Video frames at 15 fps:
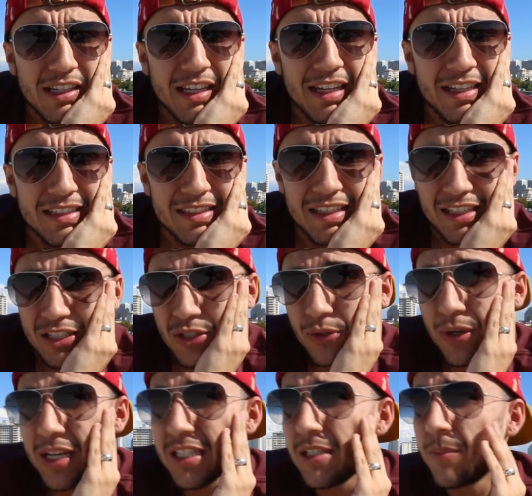it's
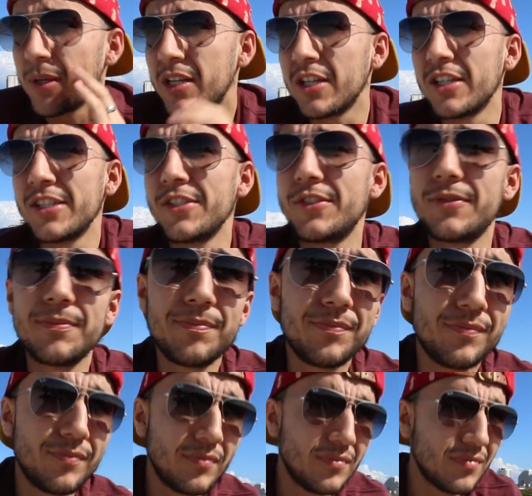crazy because
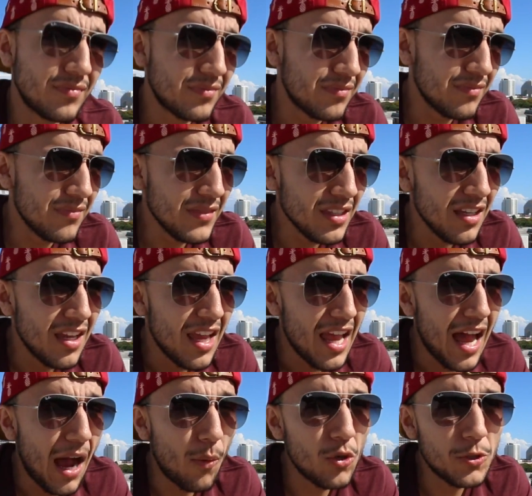
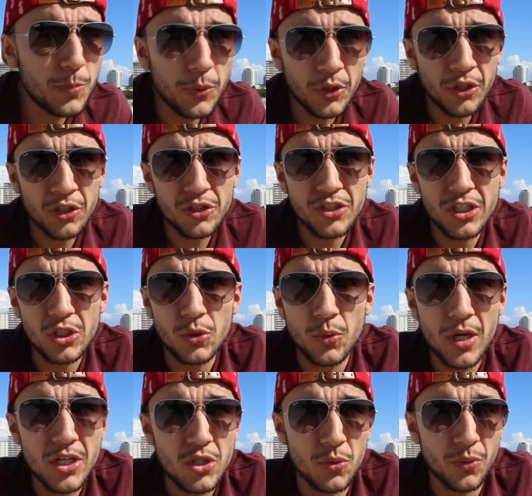I was put in a
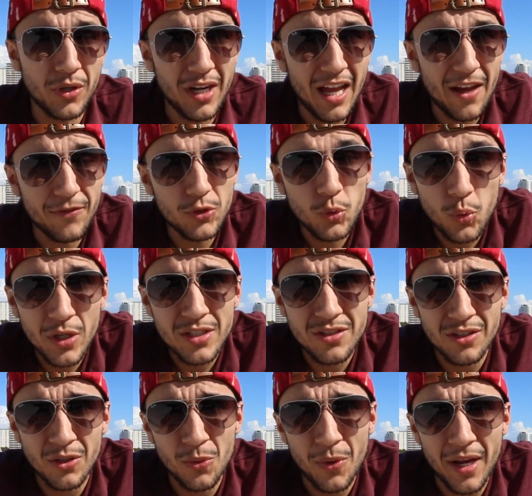situation where I have twins
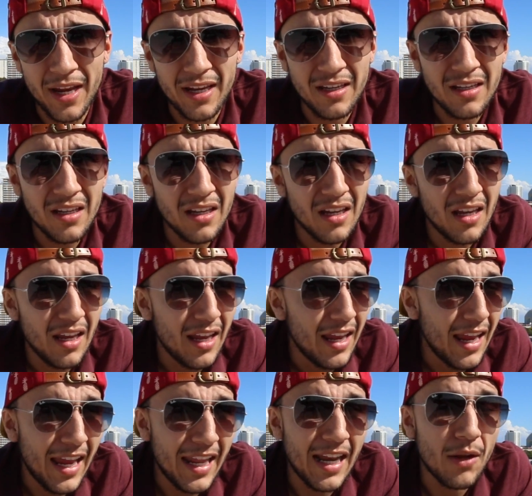on the way,
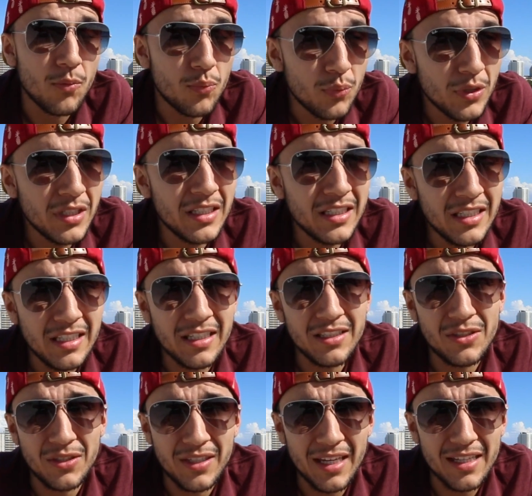and I really needed
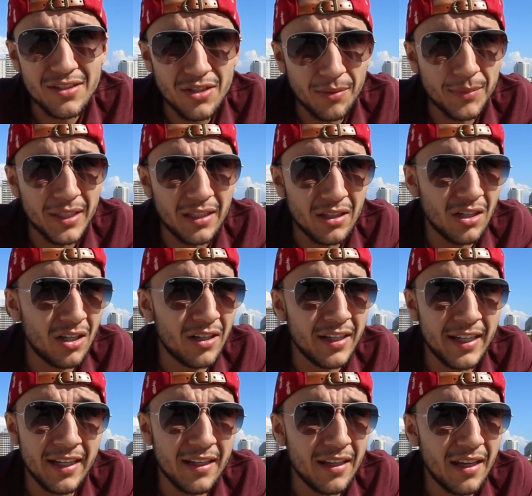to get something done,
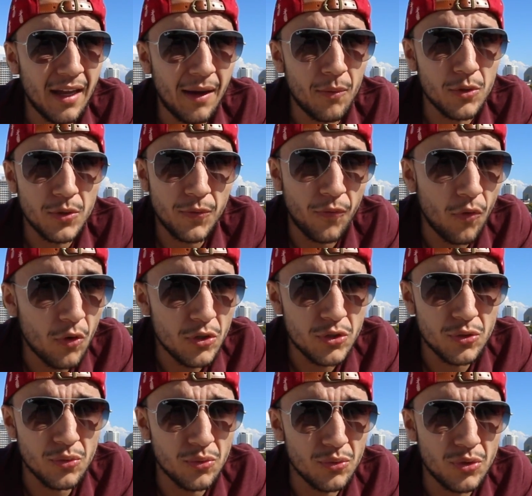and I was forced
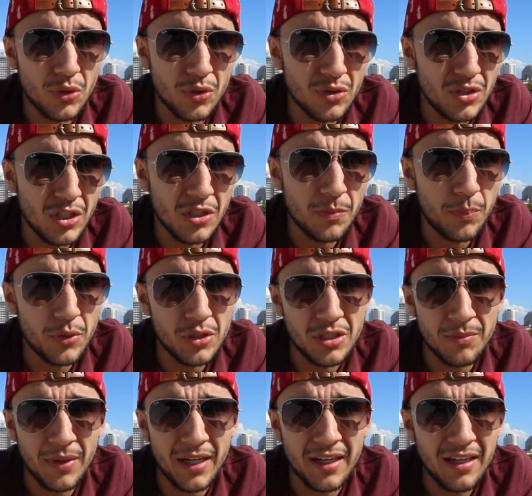to continue
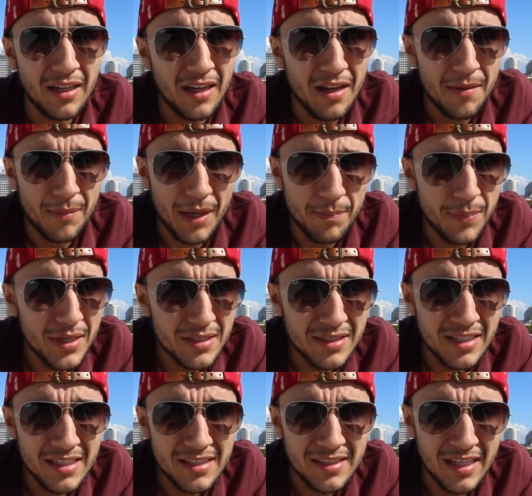pushing my
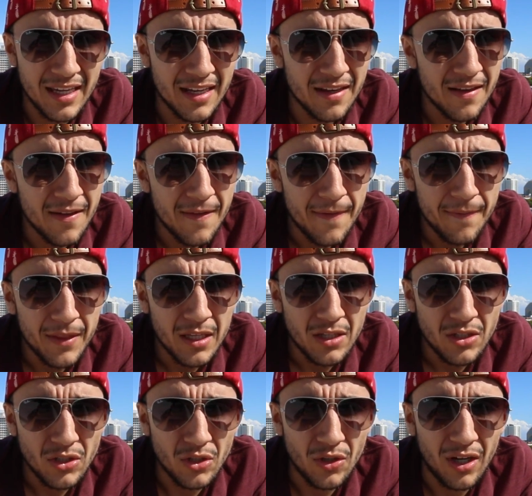business. And
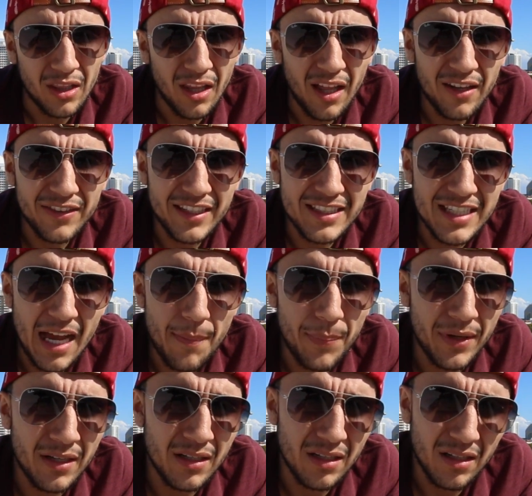you know, a lot of things
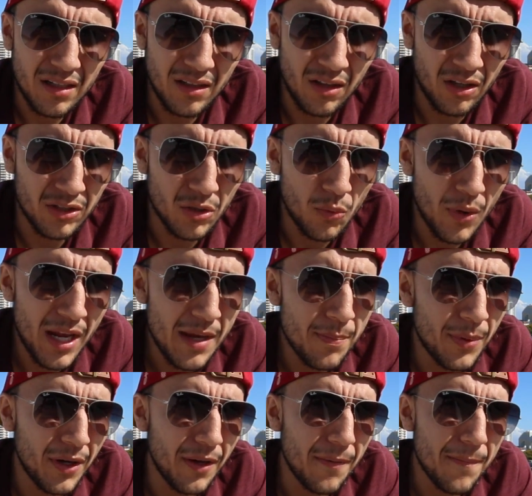happen along the way.
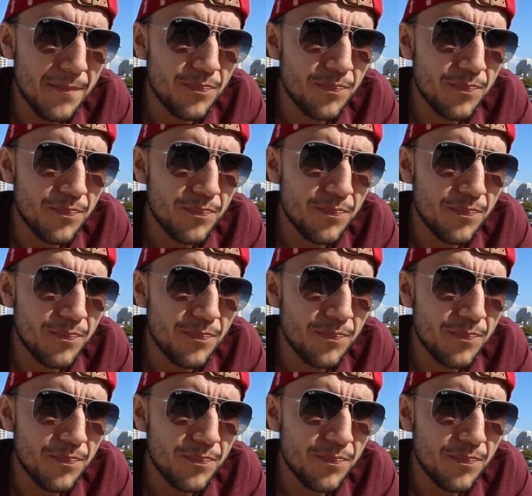But